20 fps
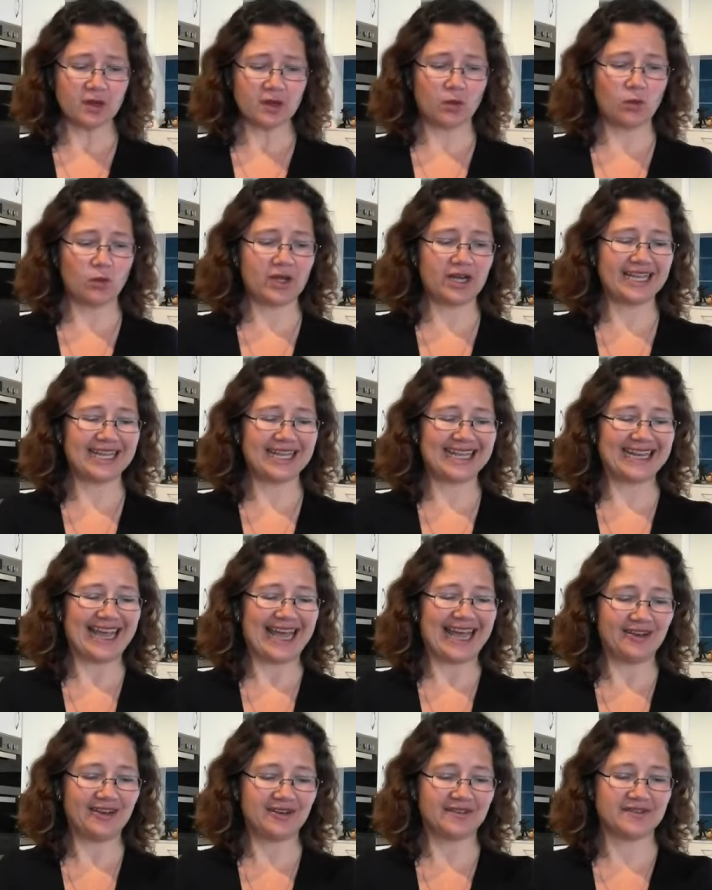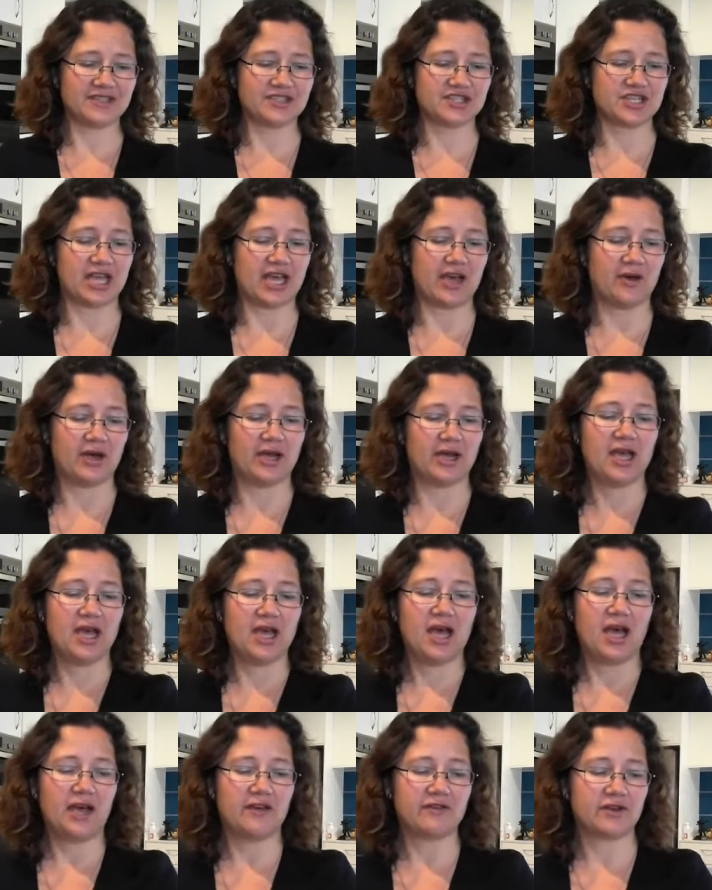When I get out of the shower,
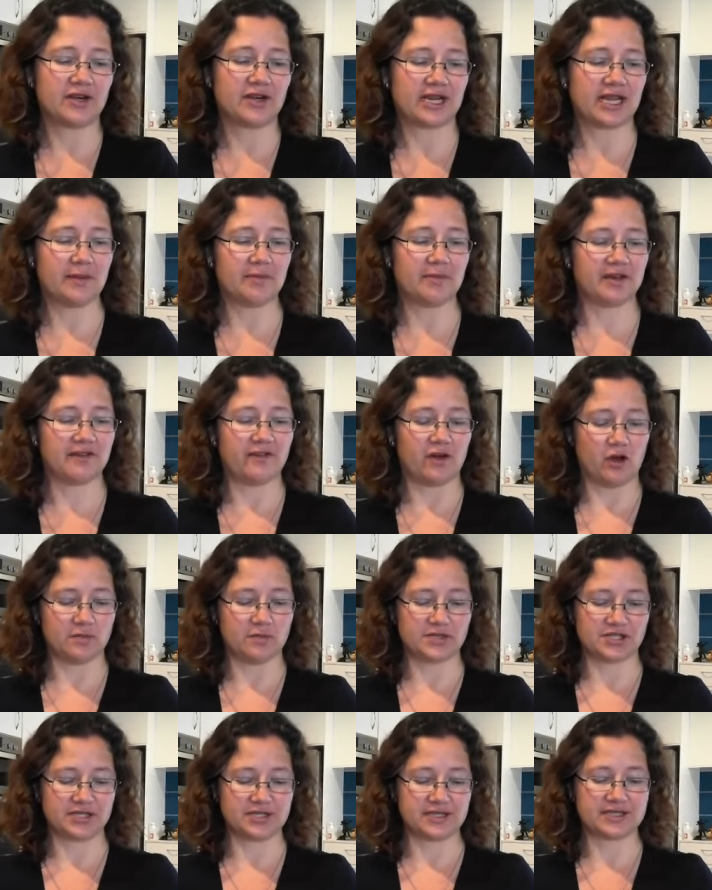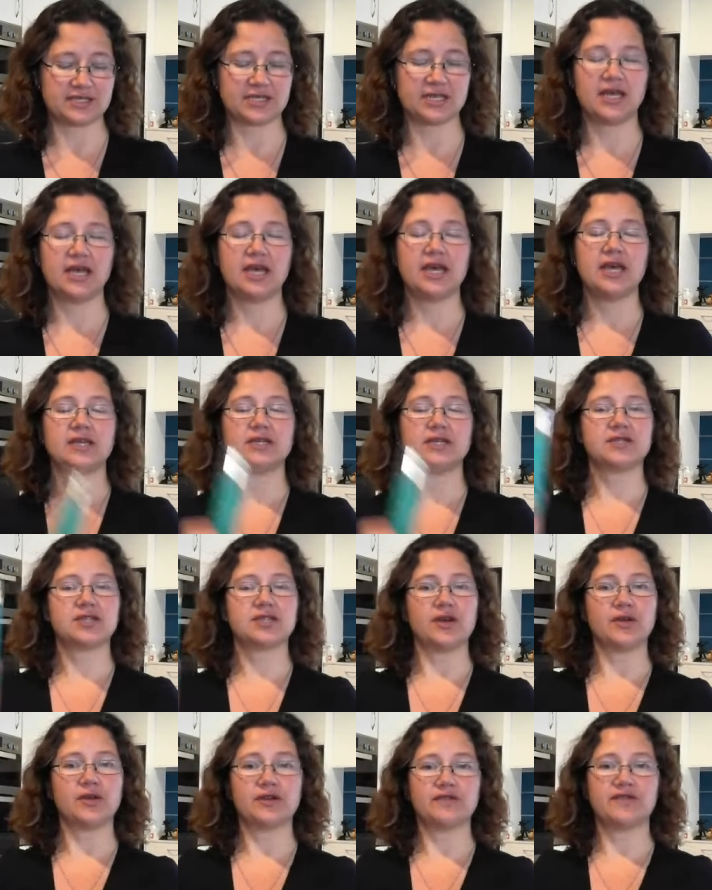I've got a couple of options.
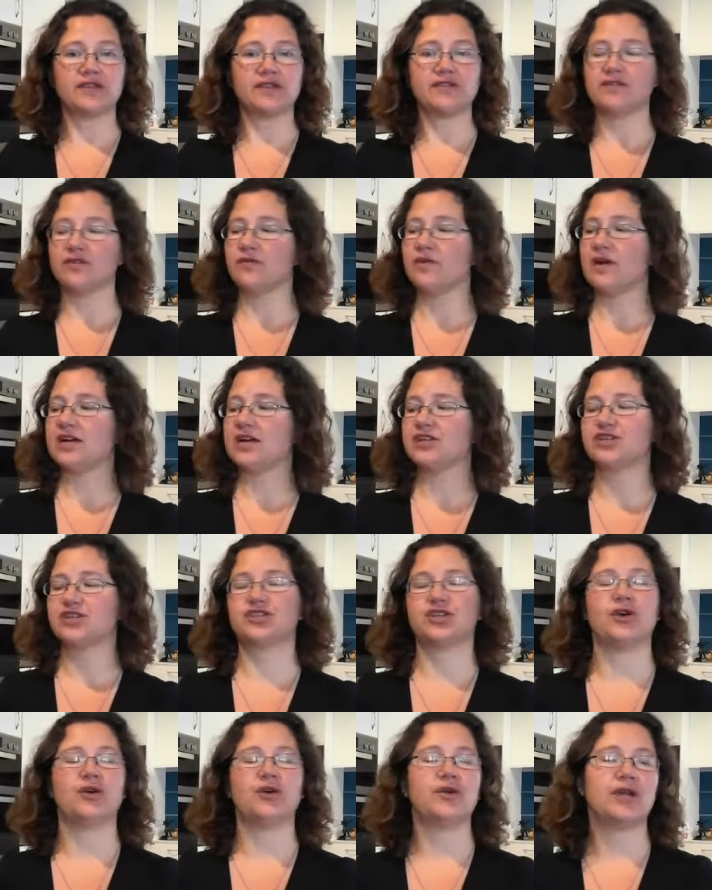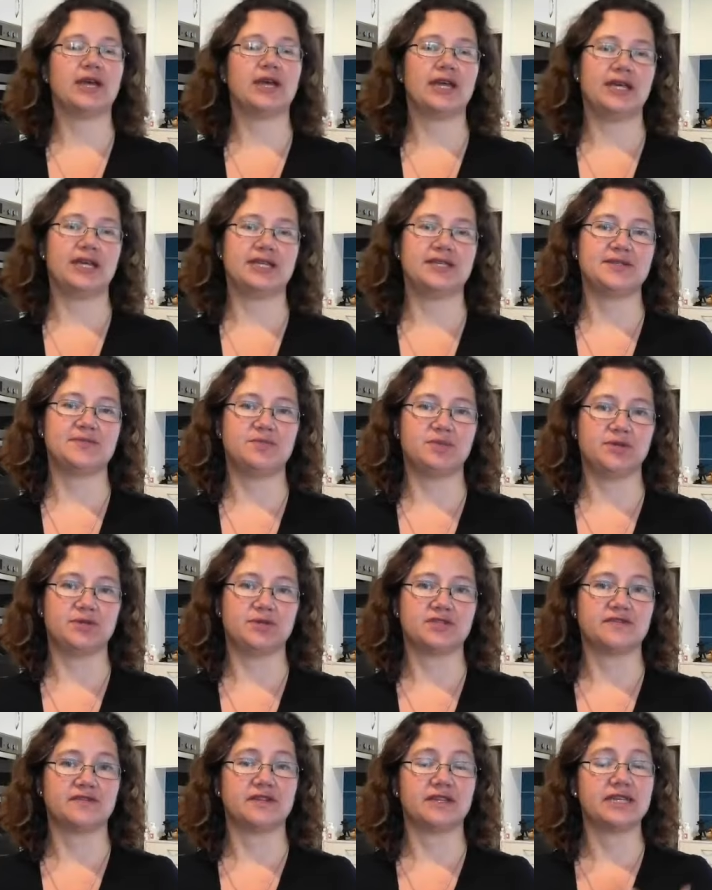So the Virage toner is
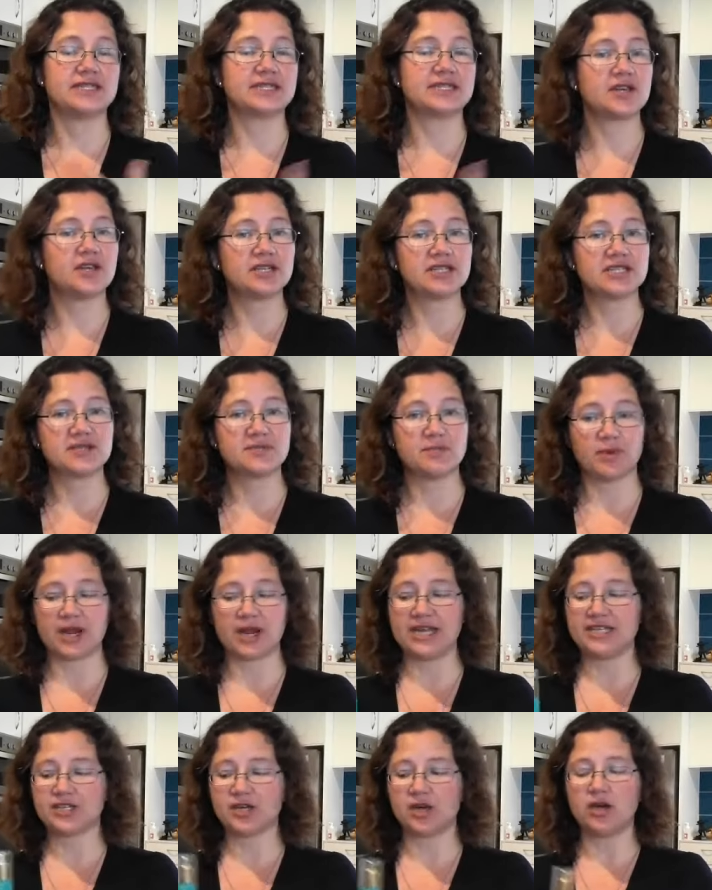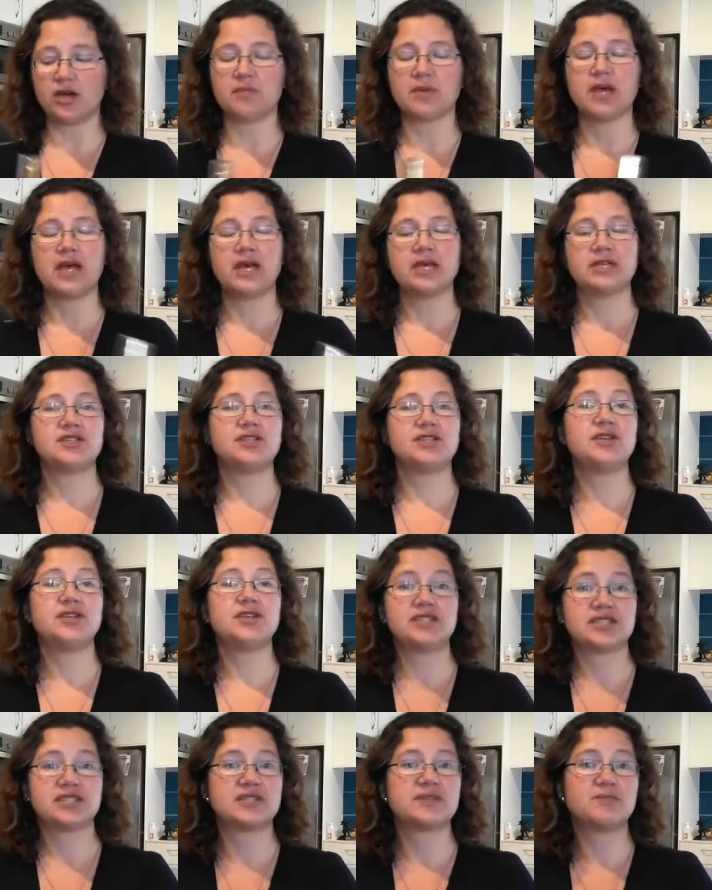beautiful. It's got a spray top, so you
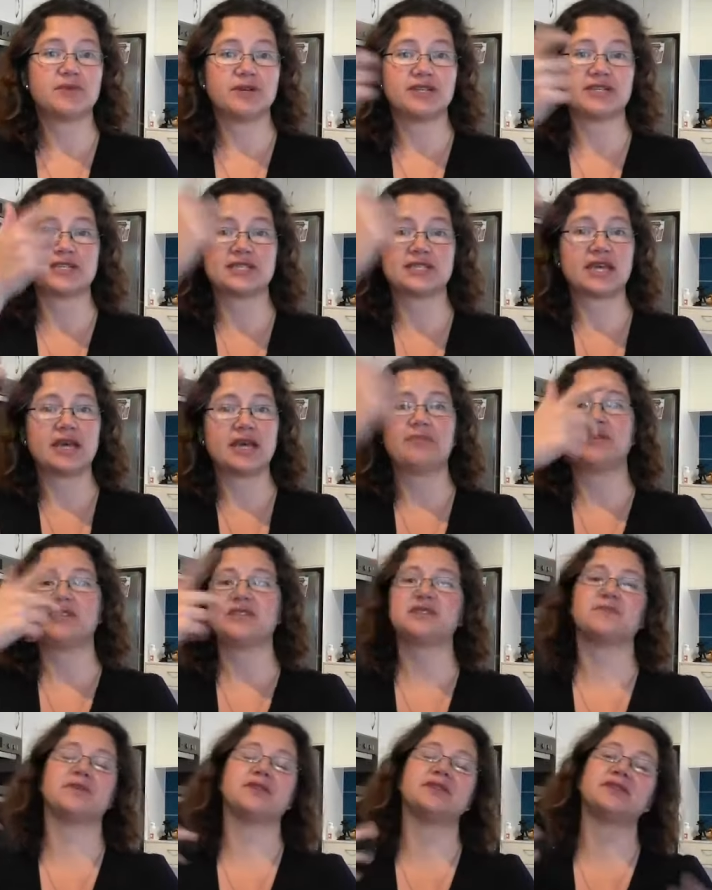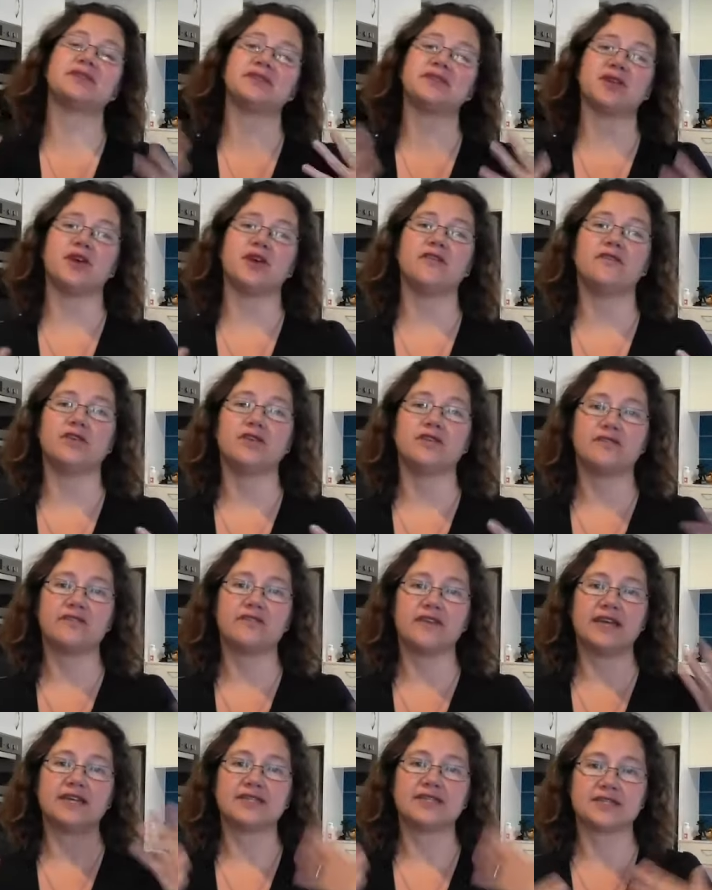can just spritz, a couple of spritzes over your
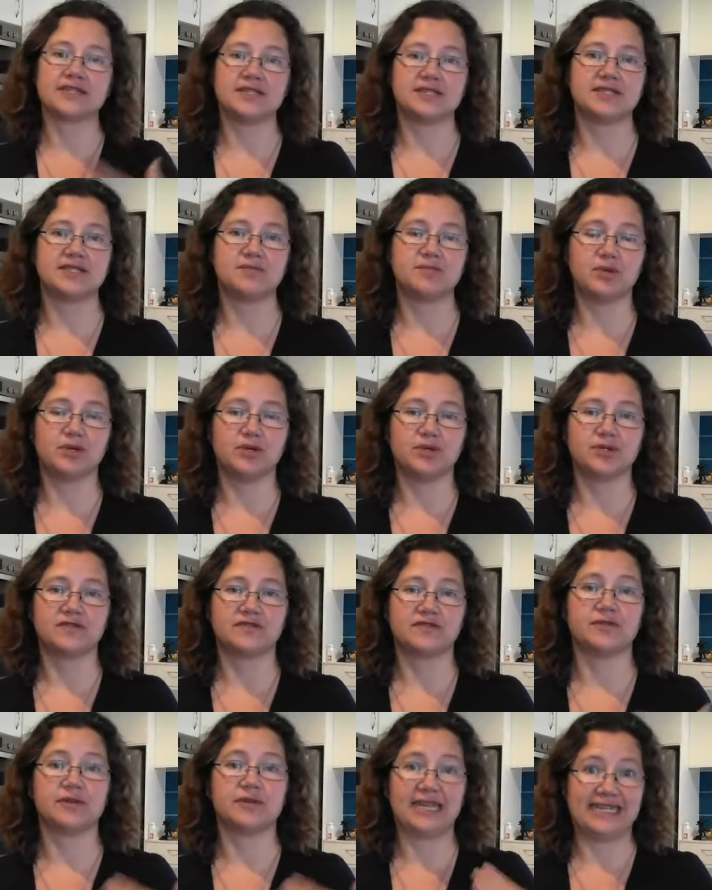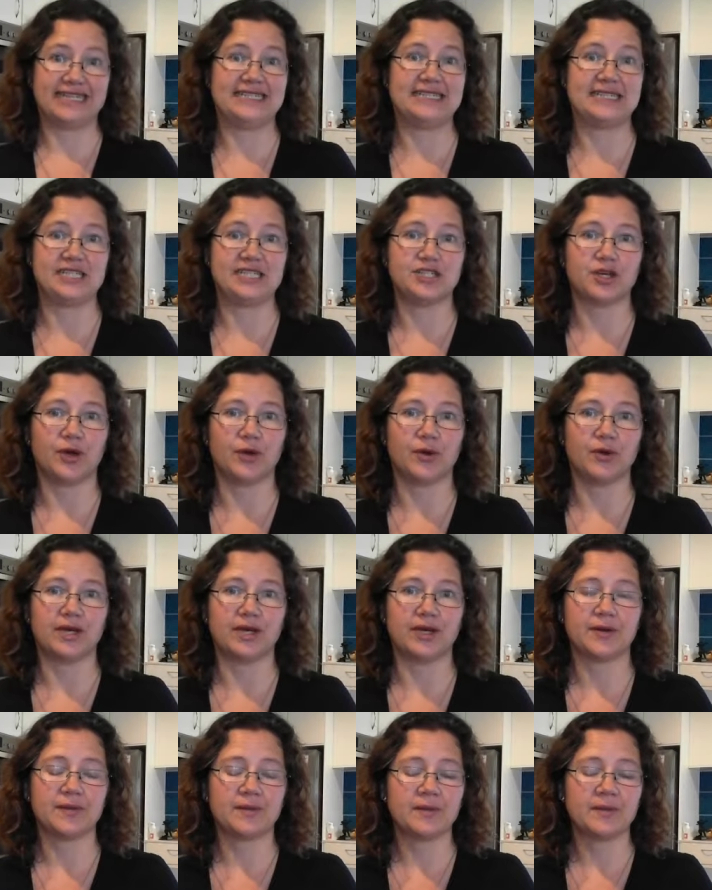face is a beautiful, easy toner.